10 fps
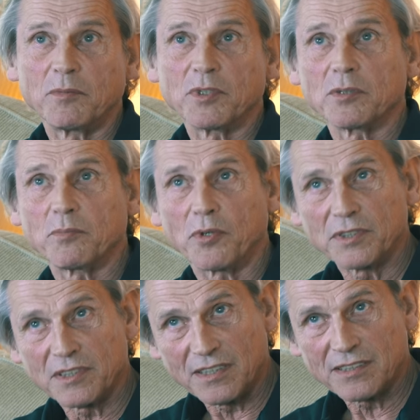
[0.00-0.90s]
But the
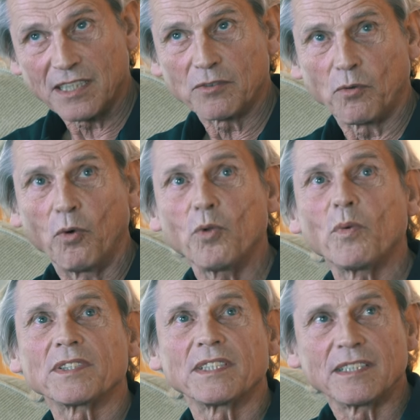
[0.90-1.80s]
point is that all
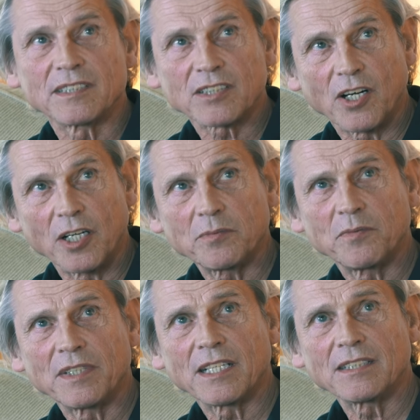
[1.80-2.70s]
what he described
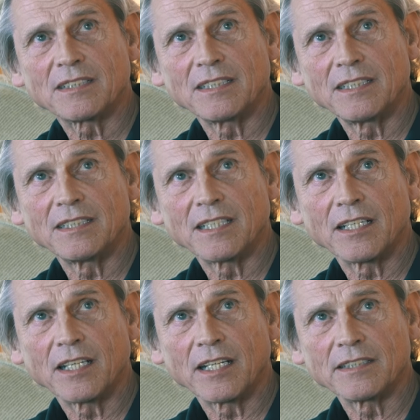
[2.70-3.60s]
we can see in,
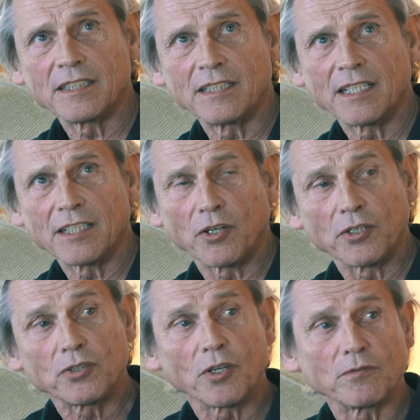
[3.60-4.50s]
an, in
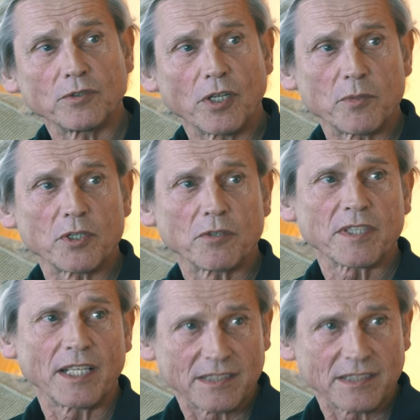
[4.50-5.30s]
unknown number of